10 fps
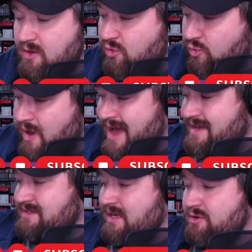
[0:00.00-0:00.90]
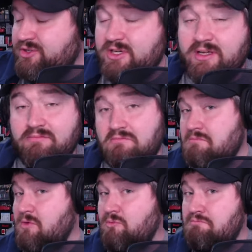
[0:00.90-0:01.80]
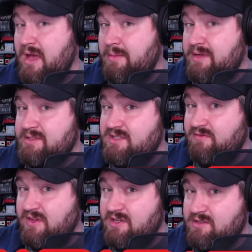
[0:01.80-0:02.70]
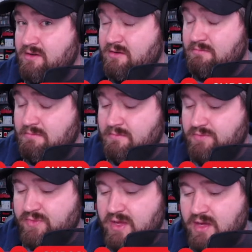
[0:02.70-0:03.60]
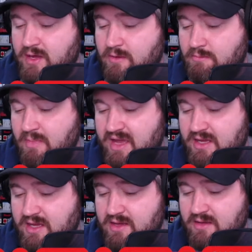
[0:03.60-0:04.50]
Grass Energy. Maybe it's the Venusaur? Mankey.